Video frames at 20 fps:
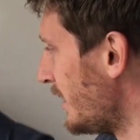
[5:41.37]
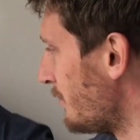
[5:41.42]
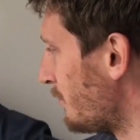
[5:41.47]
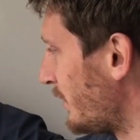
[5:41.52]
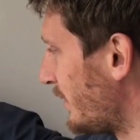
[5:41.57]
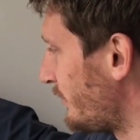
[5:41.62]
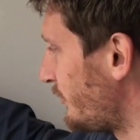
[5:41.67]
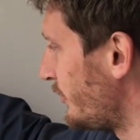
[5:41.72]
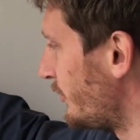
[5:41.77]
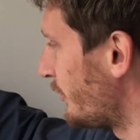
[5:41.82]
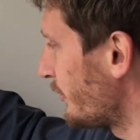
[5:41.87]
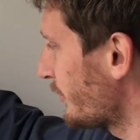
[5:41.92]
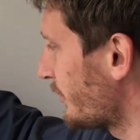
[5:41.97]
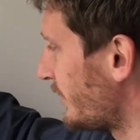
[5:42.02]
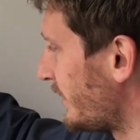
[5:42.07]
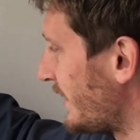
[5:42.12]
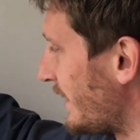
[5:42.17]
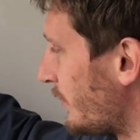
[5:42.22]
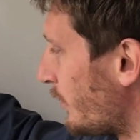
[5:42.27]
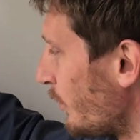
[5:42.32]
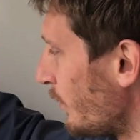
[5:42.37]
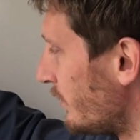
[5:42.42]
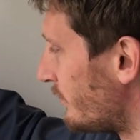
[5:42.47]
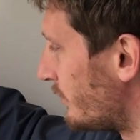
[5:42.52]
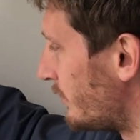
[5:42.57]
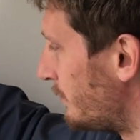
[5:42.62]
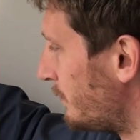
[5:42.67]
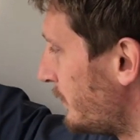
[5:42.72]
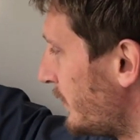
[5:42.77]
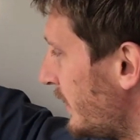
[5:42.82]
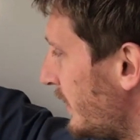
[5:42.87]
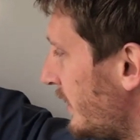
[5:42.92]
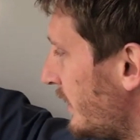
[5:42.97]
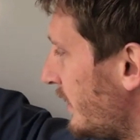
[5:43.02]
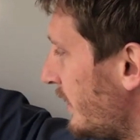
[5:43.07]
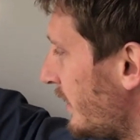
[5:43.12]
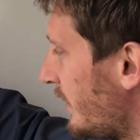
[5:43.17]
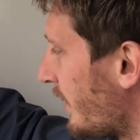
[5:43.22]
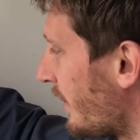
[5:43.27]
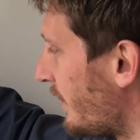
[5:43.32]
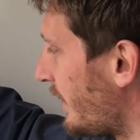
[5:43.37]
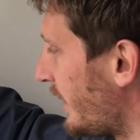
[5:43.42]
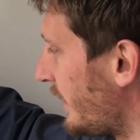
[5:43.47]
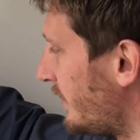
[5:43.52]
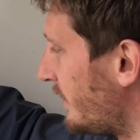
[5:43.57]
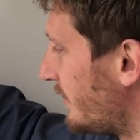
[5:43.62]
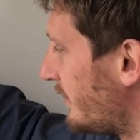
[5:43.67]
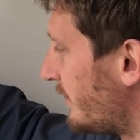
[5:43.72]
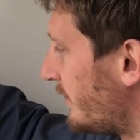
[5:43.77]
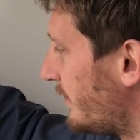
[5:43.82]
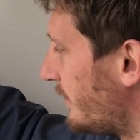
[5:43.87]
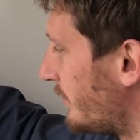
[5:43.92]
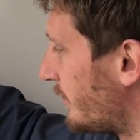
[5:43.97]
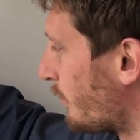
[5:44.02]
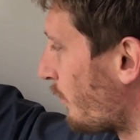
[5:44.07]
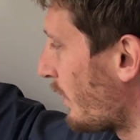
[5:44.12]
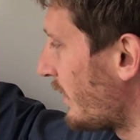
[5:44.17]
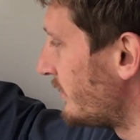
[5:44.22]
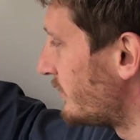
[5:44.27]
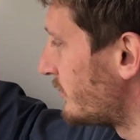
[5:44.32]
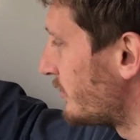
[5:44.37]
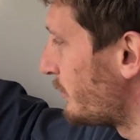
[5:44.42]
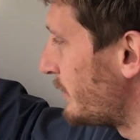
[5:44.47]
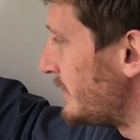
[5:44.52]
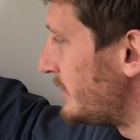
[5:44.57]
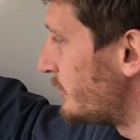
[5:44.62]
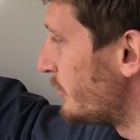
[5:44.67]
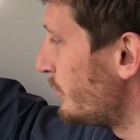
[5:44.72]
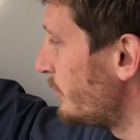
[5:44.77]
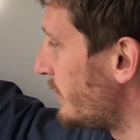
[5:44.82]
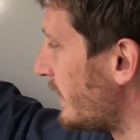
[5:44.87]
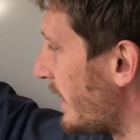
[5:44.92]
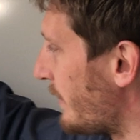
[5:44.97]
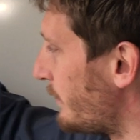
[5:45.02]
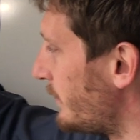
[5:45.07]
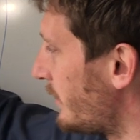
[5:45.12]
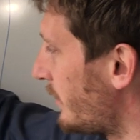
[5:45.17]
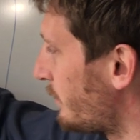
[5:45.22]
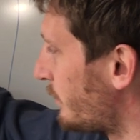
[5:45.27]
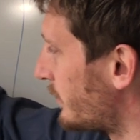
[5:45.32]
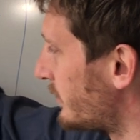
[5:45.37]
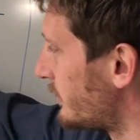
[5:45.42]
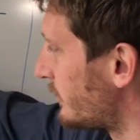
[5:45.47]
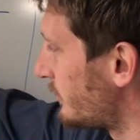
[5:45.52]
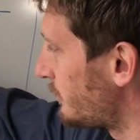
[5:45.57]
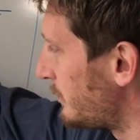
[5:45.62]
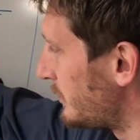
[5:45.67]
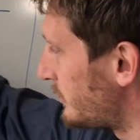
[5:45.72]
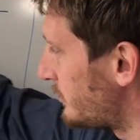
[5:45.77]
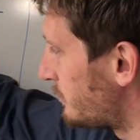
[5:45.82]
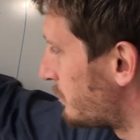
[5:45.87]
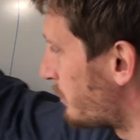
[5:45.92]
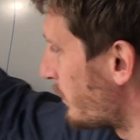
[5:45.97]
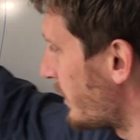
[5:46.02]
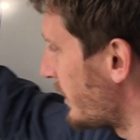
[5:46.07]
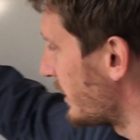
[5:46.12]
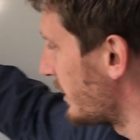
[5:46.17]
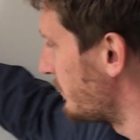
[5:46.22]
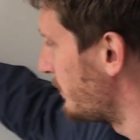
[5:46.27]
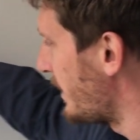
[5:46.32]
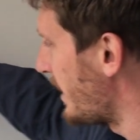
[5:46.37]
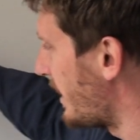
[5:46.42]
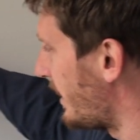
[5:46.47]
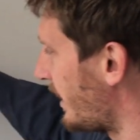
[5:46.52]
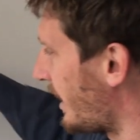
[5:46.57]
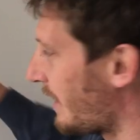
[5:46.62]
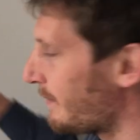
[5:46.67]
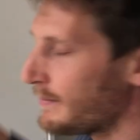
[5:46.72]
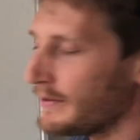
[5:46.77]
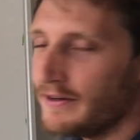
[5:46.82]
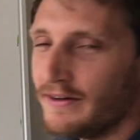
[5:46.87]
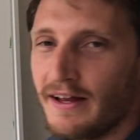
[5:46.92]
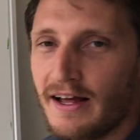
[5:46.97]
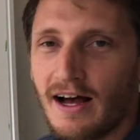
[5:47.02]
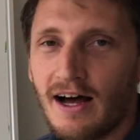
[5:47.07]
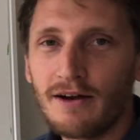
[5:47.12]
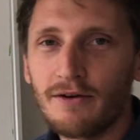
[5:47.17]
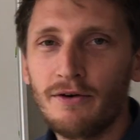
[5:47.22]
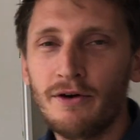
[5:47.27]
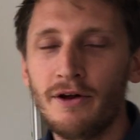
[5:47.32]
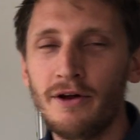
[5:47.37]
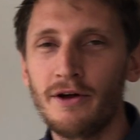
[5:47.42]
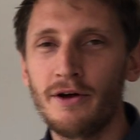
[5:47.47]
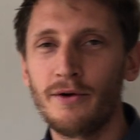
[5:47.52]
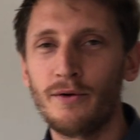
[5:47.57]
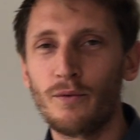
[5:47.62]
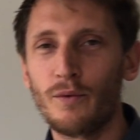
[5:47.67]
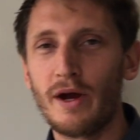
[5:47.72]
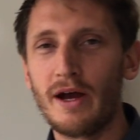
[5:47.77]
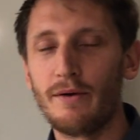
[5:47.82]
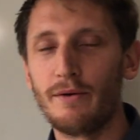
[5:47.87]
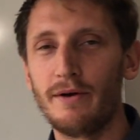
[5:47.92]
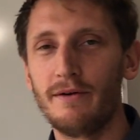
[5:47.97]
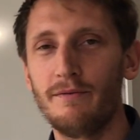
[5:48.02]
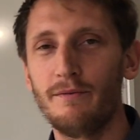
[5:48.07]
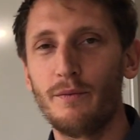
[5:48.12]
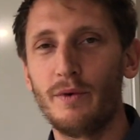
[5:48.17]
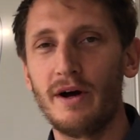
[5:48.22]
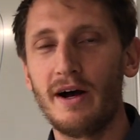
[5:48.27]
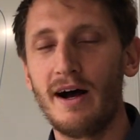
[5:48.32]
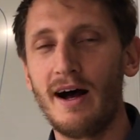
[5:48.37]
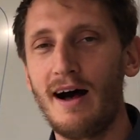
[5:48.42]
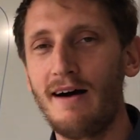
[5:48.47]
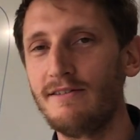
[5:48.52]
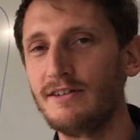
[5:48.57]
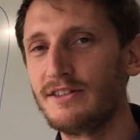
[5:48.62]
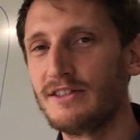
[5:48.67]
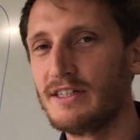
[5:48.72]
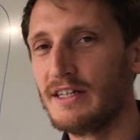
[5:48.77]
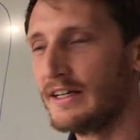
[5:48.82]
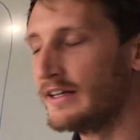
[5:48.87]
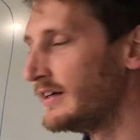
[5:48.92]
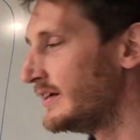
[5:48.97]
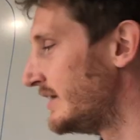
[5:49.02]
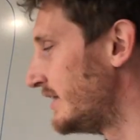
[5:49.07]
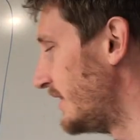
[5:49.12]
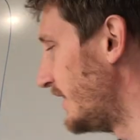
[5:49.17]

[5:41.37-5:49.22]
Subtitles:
but if you're not going to get all of them, then the ones that we do get, we don't want to just be spreading them out up and down where we're harvesting,